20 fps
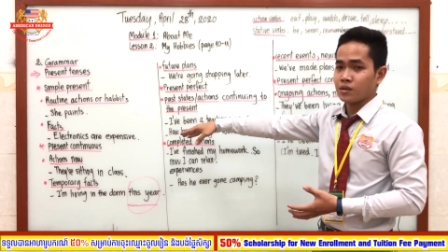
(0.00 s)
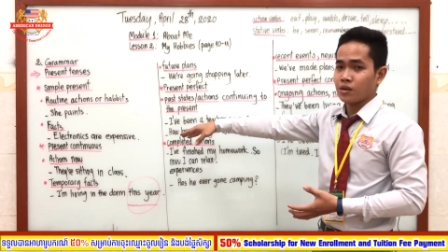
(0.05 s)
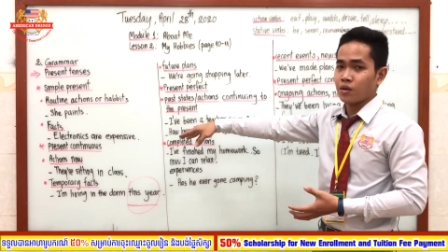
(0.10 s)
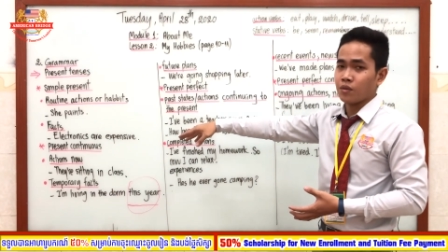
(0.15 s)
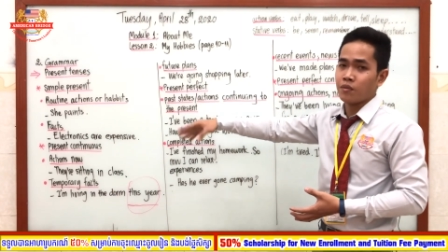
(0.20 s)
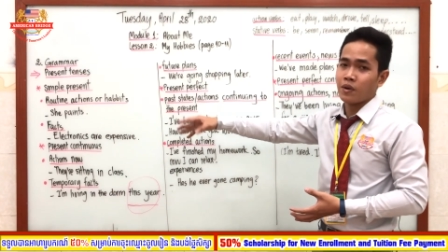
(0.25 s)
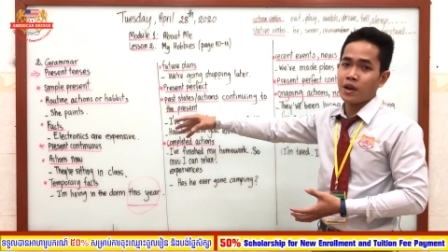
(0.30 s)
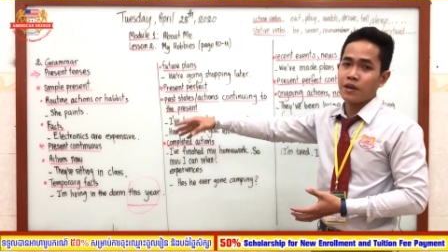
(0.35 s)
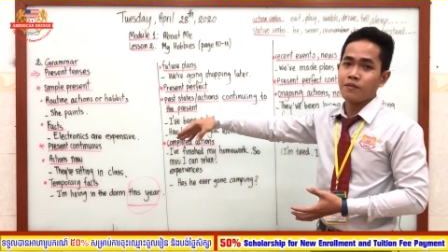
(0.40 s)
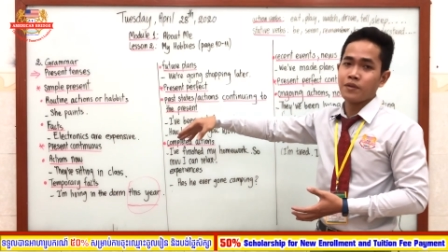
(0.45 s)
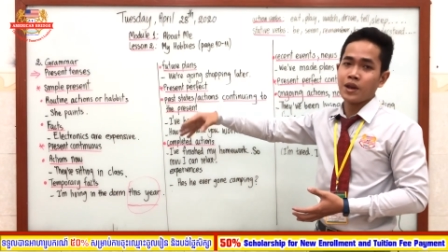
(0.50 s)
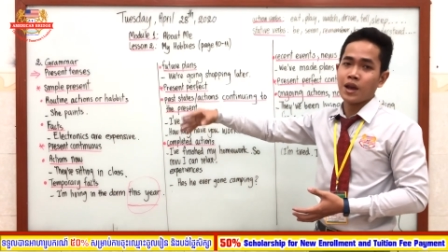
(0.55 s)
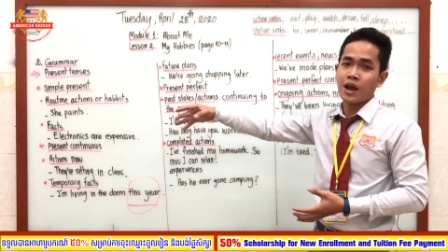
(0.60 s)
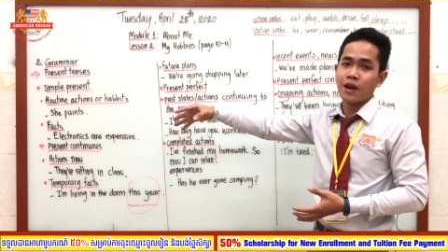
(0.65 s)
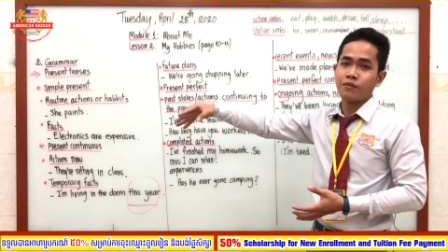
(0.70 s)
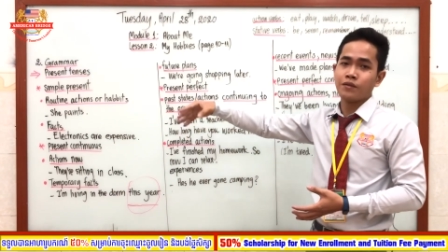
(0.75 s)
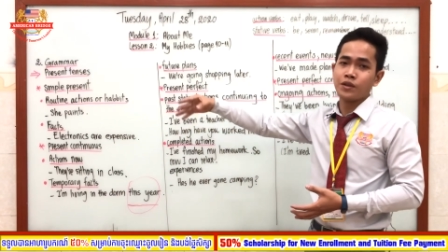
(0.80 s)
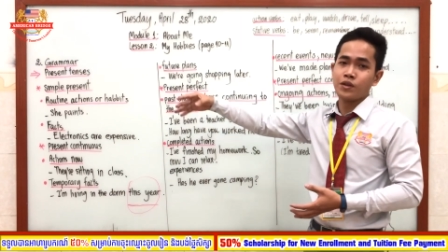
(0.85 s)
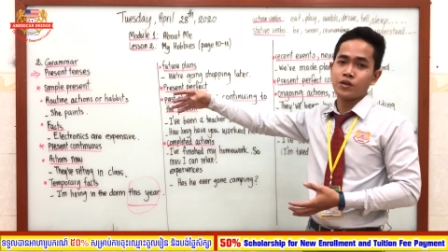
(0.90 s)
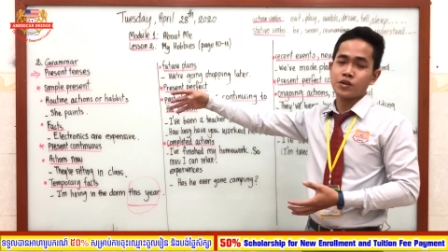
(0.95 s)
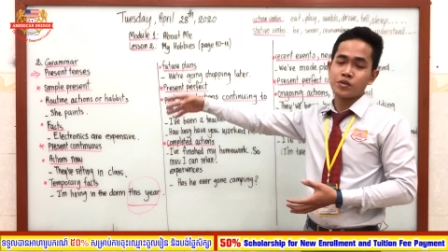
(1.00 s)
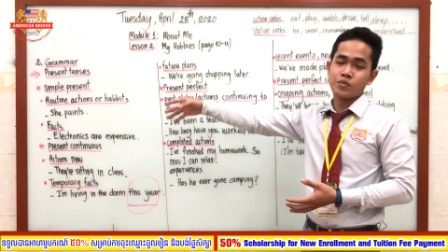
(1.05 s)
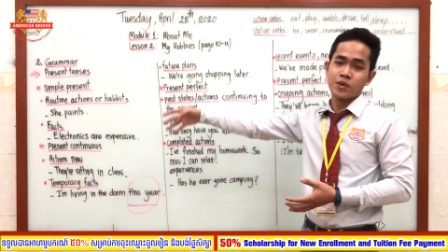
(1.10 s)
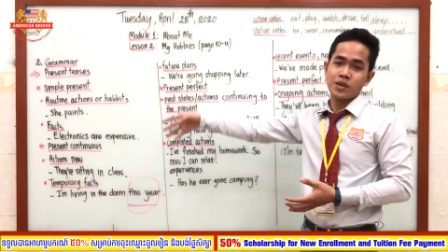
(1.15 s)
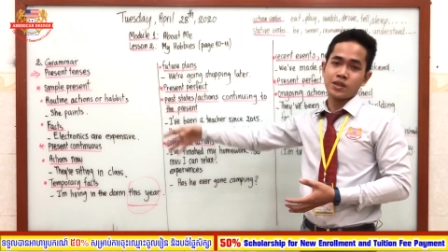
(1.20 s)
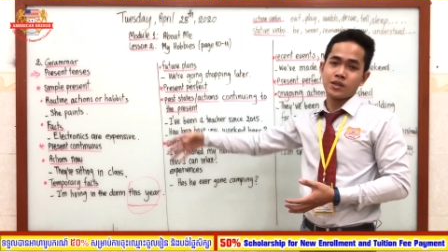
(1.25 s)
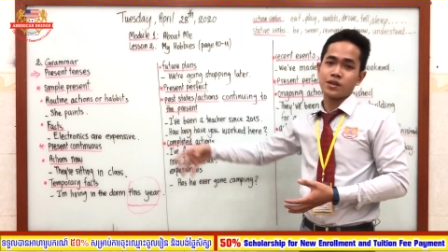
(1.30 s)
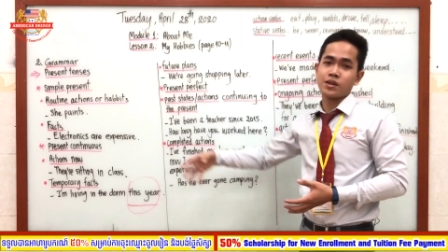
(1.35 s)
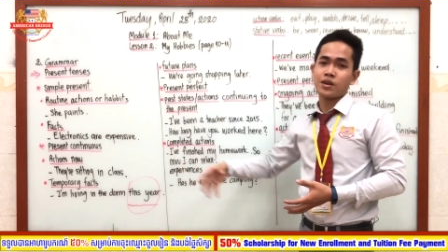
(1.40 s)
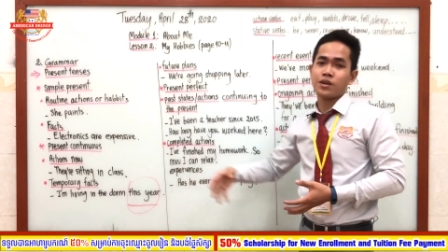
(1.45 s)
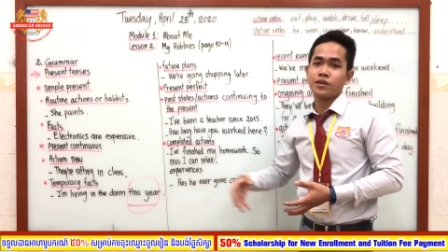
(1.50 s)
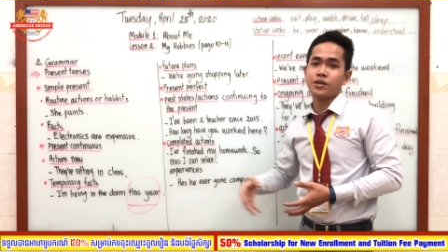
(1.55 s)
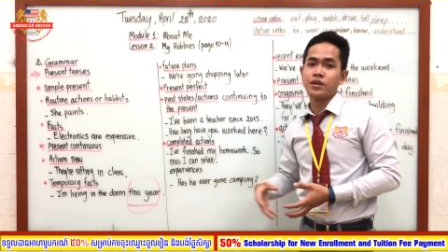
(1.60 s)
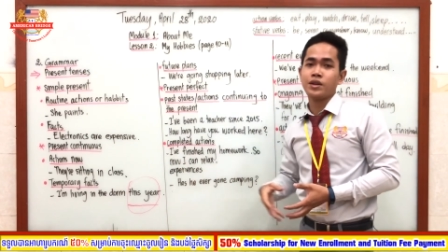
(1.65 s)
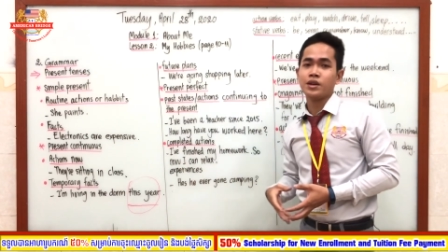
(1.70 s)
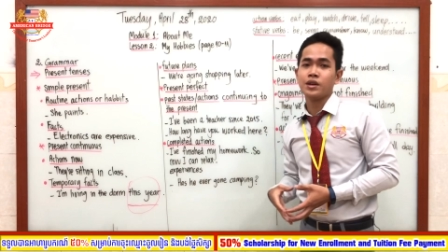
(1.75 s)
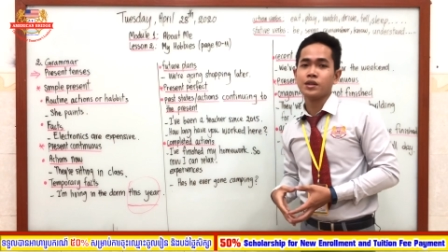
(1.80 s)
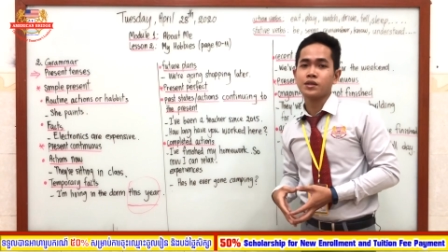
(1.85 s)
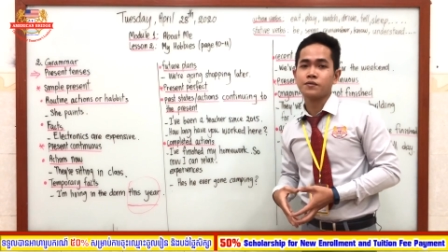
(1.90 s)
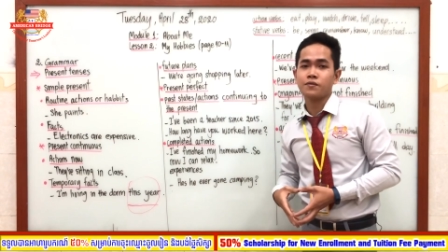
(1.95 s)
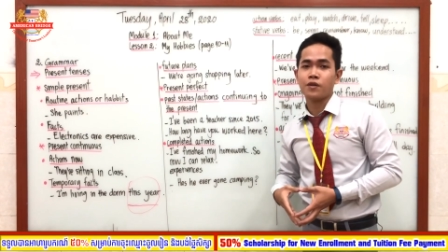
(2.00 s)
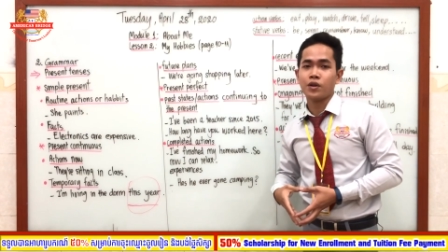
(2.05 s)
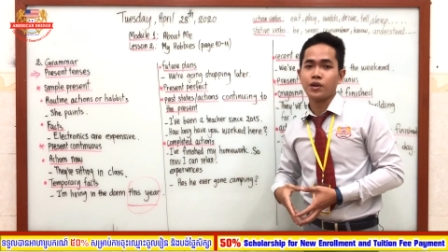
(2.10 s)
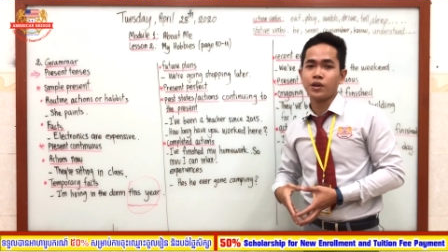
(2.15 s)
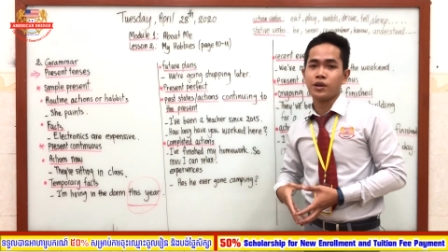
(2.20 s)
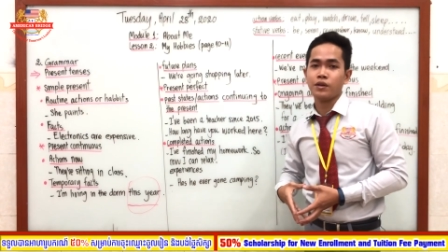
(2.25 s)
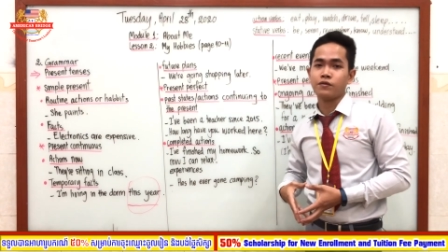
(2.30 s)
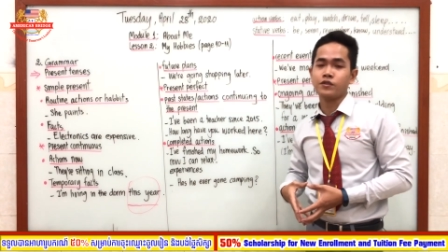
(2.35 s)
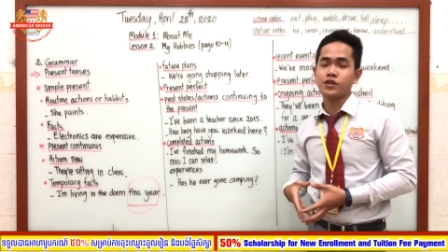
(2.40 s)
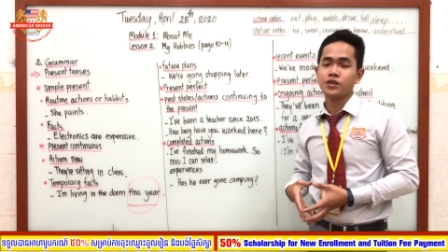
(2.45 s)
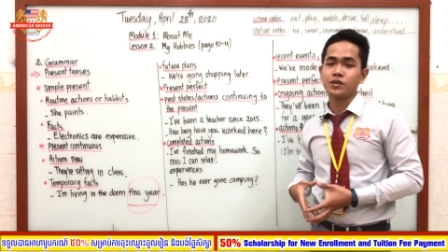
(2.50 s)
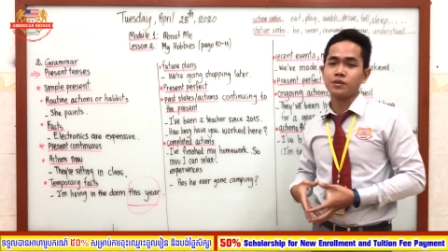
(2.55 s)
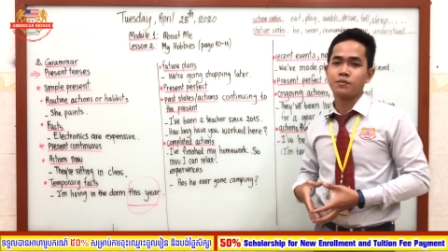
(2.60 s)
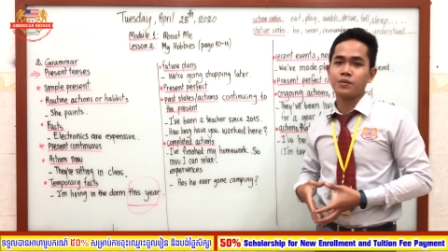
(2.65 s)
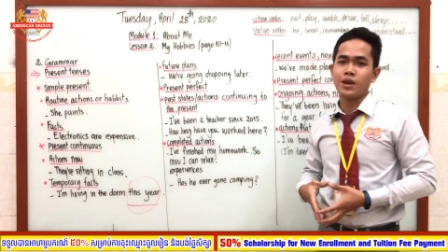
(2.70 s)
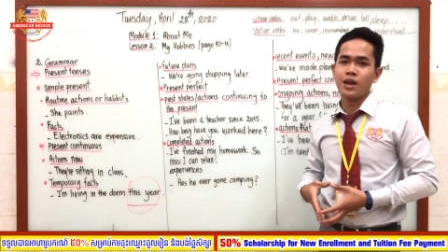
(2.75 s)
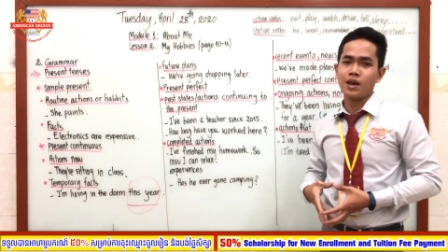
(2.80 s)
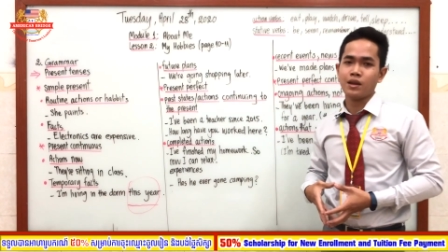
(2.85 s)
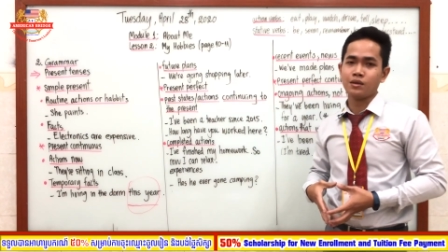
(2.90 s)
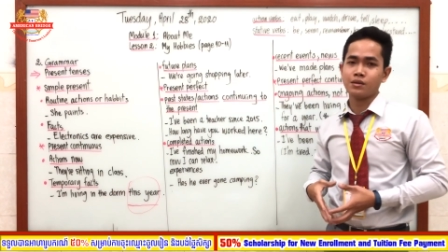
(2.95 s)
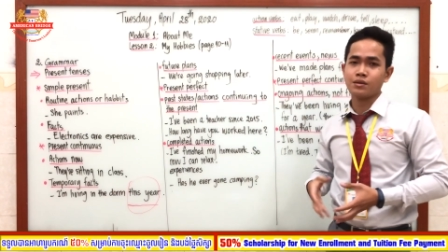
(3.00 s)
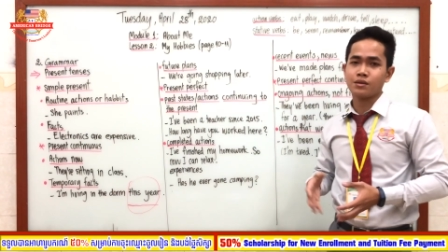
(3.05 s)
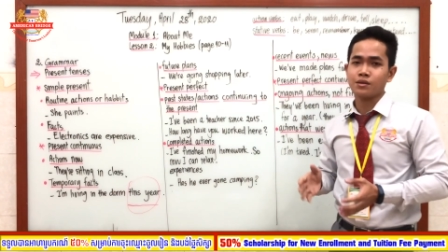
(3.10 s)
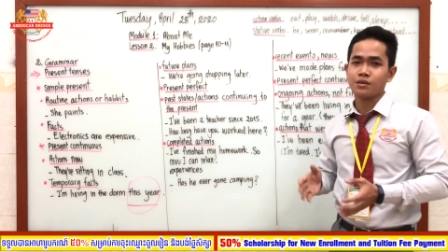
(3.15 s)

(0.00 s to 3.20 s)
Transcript: or why we have to use present continuous for the future plans.